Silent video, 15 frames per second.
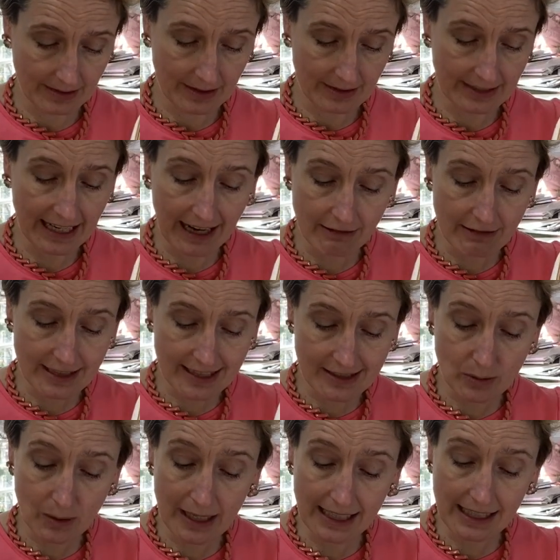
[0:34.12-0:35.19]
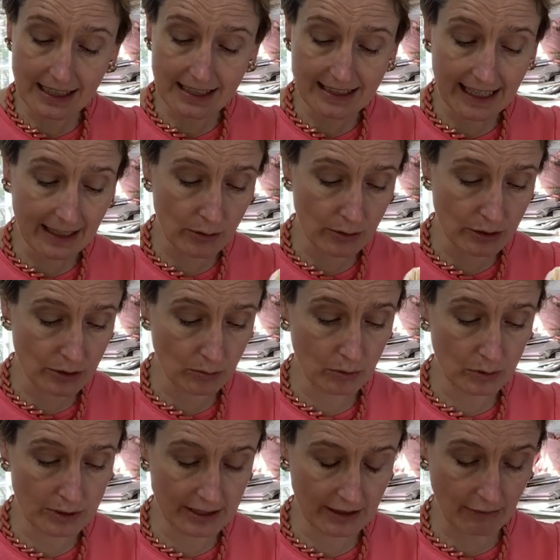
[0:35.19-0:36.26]
They hurried as quickly as they could
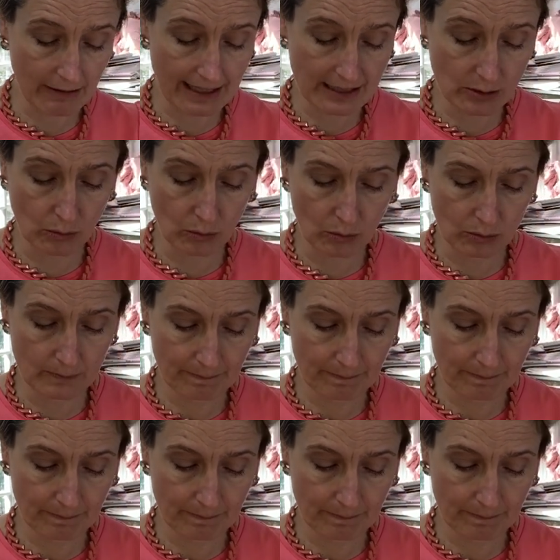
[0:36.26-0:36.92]
towards the Great Hall.